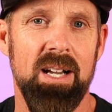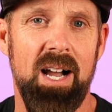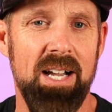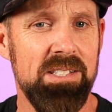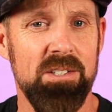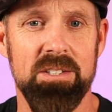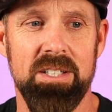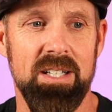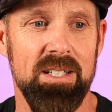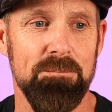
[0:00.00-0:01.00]
I started
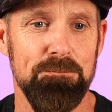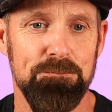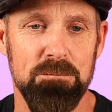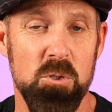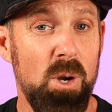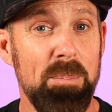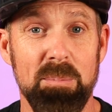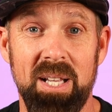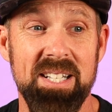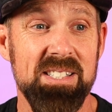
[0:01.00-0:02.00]
dropping
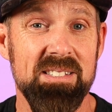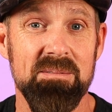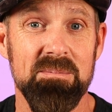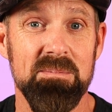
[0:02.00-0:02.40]
plates.